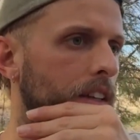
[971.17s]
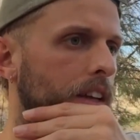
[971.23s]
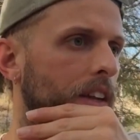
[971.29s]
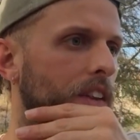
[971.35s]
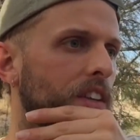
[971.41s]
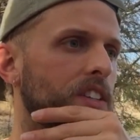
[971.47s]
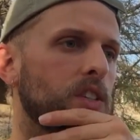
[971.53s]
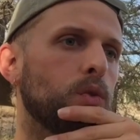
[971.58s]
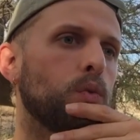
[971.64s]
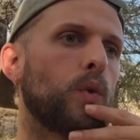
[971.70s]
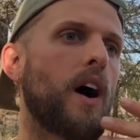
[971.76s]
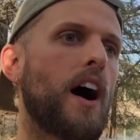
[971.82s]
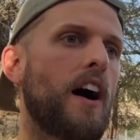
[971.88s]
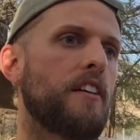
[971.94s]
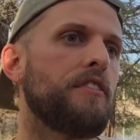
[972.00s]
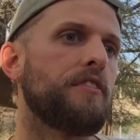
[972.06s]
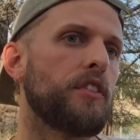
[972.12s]
And this is
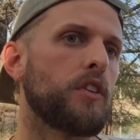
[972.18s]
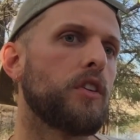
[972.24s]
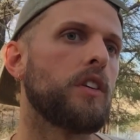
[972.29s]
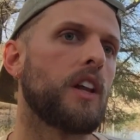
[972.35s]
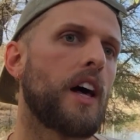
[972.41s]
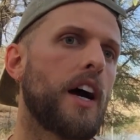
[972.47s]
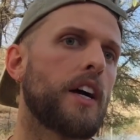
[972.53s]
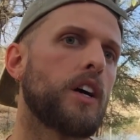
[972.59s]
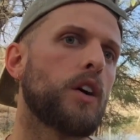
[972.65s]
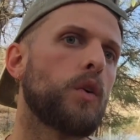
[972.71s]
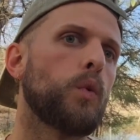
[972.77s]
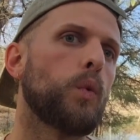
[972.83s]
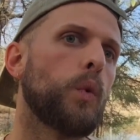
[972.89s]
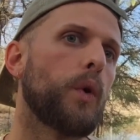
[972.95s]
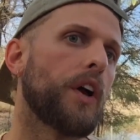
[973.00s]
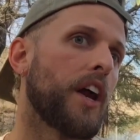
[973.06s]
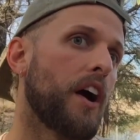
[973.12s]
why I feel like
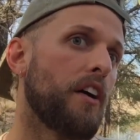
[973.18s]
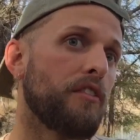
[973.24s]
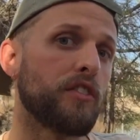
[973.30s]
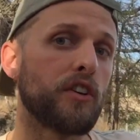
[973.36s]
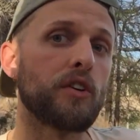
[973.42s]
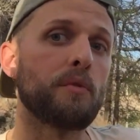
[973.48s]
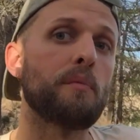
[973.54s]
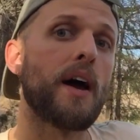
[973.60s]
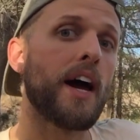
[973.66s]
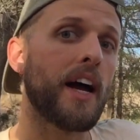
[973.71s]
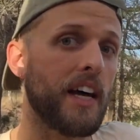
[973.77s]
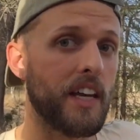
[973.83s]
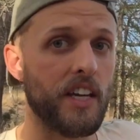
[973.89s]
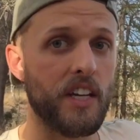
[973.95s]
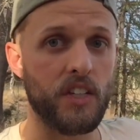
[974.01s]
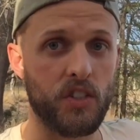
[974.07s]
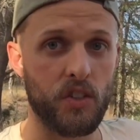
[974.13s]
whatever
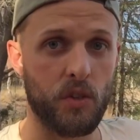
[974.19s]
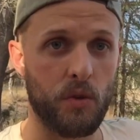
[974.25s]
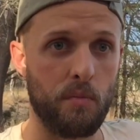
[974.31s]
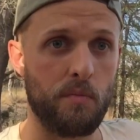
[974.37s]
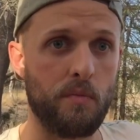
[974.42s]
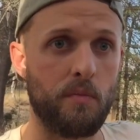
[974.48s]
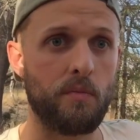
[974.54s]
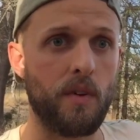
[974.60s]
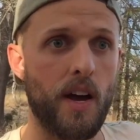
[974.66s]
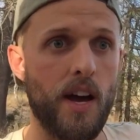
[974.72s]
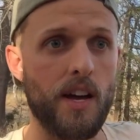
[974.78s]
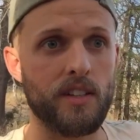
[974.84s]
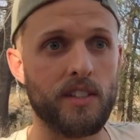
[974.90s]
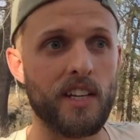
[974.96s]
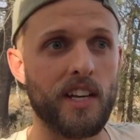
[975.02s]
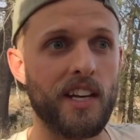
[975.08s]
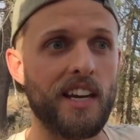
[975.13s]
mechanism
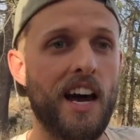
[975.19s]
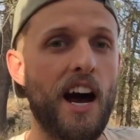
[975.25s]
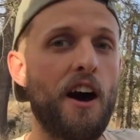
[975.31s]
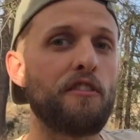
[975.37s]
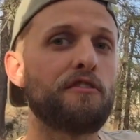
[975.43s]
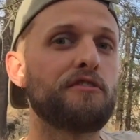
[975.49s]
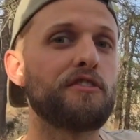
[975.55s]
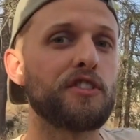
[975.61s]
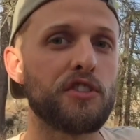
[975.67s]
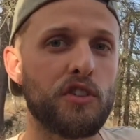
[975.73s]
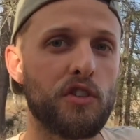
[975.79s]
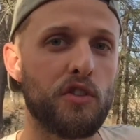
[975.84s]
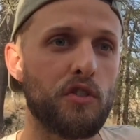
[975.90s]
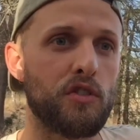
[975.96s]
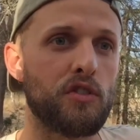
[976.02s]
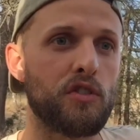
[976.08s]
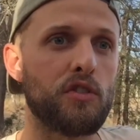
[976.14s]
as a
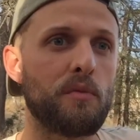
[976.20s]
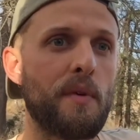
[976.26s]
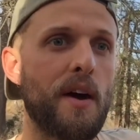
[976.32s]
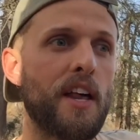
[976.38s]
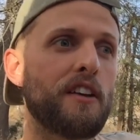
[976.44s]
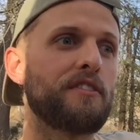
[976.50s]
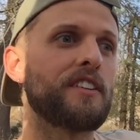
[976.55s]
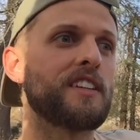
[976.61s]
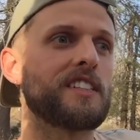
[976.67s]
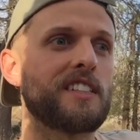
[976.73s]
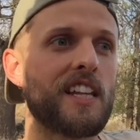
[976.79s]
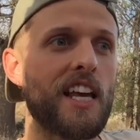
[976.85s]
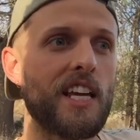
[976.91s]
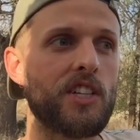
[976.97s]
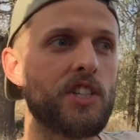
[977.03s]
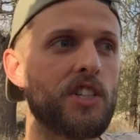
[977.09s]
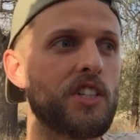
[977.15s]
non-physical
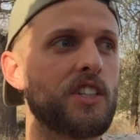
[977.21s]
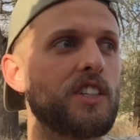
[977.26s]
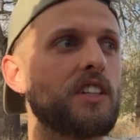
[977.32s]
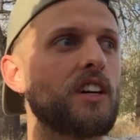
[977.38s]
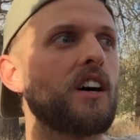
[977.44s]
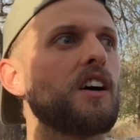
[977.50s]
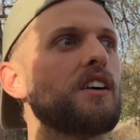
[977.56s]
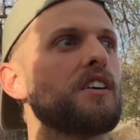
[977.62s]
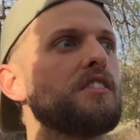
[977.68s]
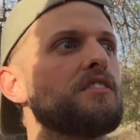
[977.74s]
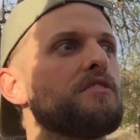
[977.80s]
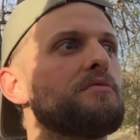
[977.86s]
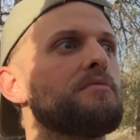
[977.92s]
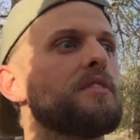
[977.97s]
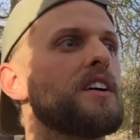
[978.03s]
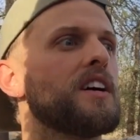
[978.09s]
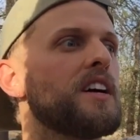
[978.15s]
manifestation of
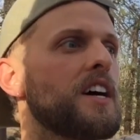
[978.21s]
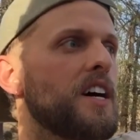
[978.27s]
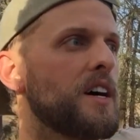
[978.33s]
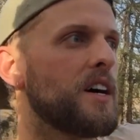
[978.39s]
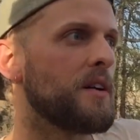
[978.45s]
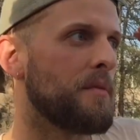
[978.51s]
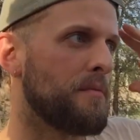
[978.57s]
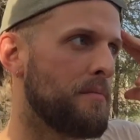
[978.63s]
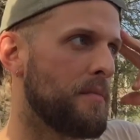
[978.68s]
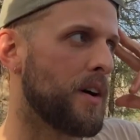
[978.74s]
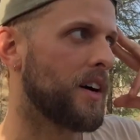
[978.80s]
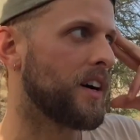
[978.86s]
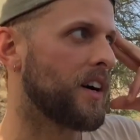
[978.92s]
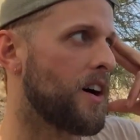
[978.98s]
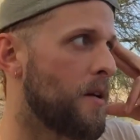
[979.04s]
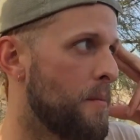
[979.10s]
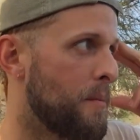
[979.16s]

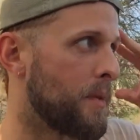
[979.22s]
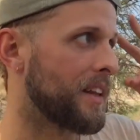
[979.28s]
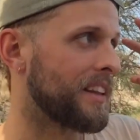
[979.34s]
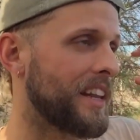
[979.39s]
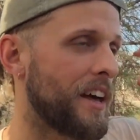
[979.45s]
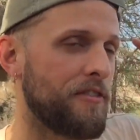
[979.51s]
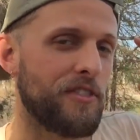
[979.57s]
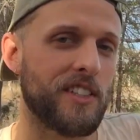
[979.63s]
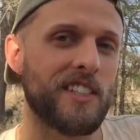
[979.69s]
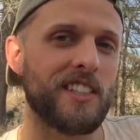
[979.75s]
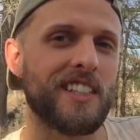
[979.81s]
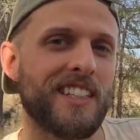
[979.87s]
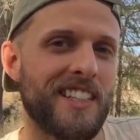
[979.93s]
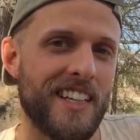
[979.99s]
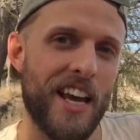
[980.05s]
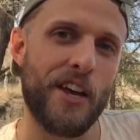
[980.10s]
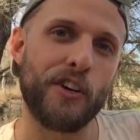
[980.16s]

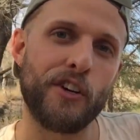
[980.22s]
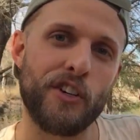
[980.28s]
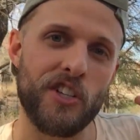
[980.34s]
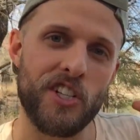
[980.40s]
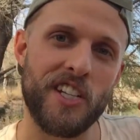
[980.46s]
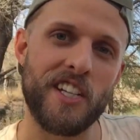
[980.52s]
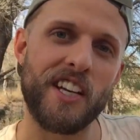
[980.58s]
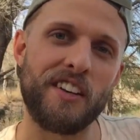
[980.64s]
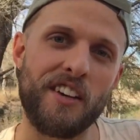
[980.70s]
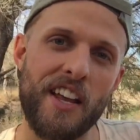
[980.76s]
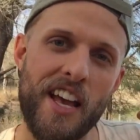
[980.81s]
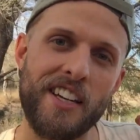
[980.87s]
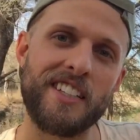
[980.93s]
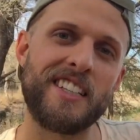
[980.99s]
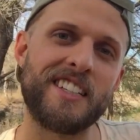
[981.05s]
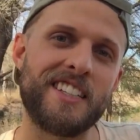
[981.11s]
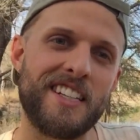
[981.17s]
maleficent energy and
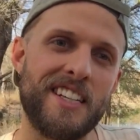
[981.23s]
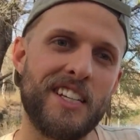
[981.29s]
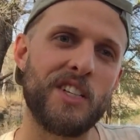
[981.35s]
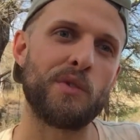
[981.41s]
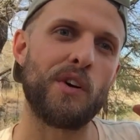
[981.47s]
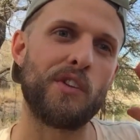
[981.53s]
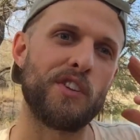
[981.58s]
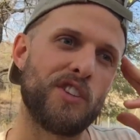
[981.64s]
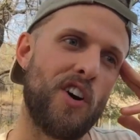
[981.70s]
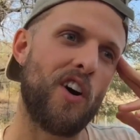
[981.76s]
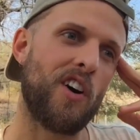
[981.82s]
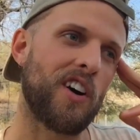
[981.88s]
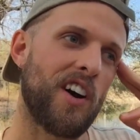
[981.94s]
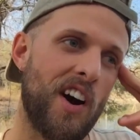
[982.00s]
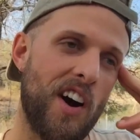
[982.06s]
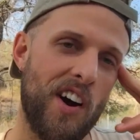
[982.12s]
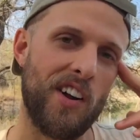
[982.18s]
entities, whether it's
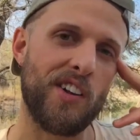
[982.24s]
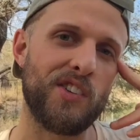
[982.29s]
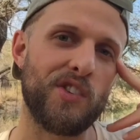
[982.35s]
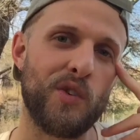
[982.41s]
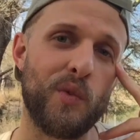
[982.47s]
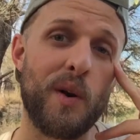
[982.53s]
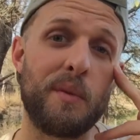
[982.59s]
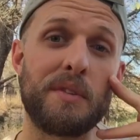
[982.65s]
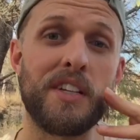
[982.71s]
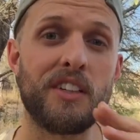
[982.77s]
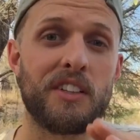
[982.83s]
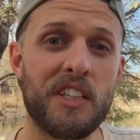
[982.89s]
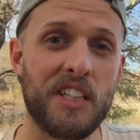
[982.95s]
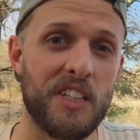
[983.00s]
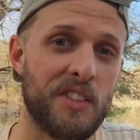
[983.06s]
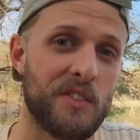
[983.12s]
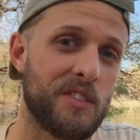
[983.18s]
archons or
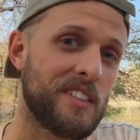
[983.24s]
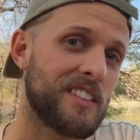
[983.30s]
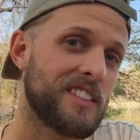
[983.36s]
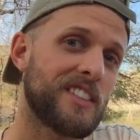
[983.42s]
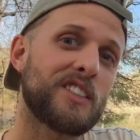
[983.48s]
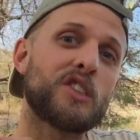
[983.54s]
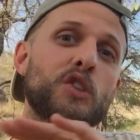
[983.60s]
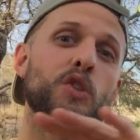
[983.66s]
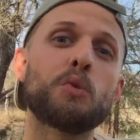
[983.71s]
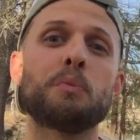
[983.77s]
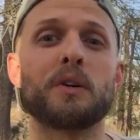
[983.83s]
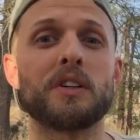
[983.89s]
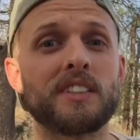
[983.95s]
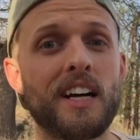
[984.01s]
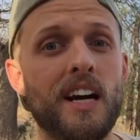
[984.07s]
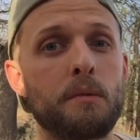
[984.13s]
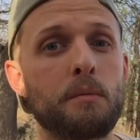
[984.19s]
reptilians, super
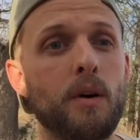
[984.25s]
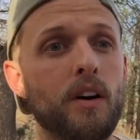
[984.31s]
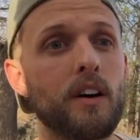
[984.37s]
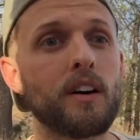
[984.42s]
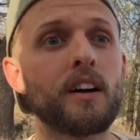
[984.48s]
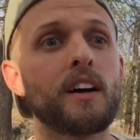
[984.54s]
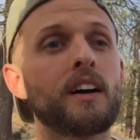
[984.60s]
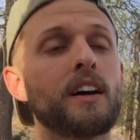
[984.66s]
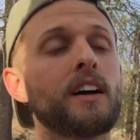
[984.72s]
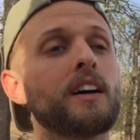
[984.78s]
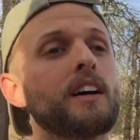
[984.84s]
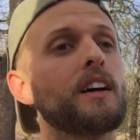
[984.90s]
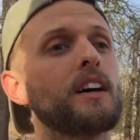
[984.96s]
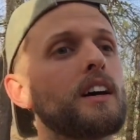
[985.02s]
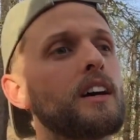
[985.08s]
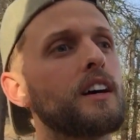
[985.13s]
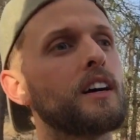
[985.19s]

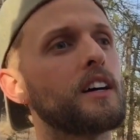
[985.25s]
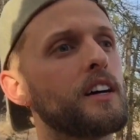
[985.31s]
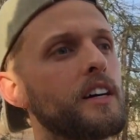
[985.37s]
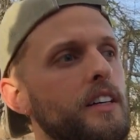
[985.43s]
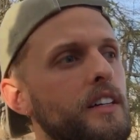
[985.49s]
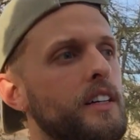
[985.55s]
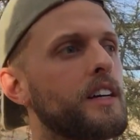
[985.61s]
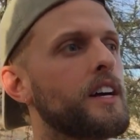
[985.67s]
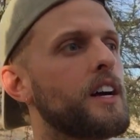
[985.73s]
sidebar,